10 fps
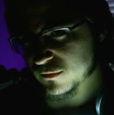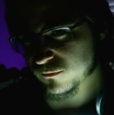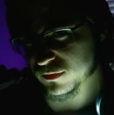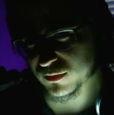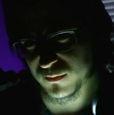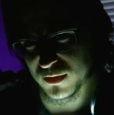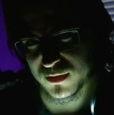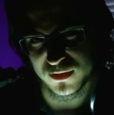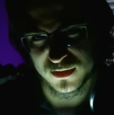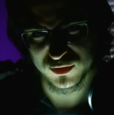for some
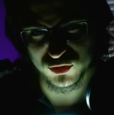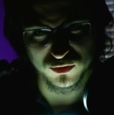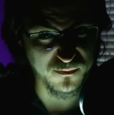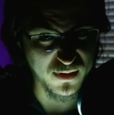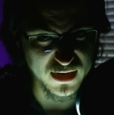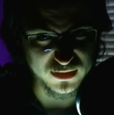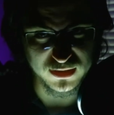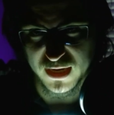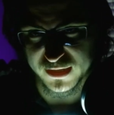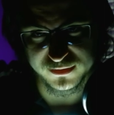dramatic
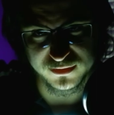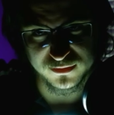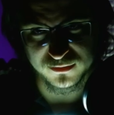lights.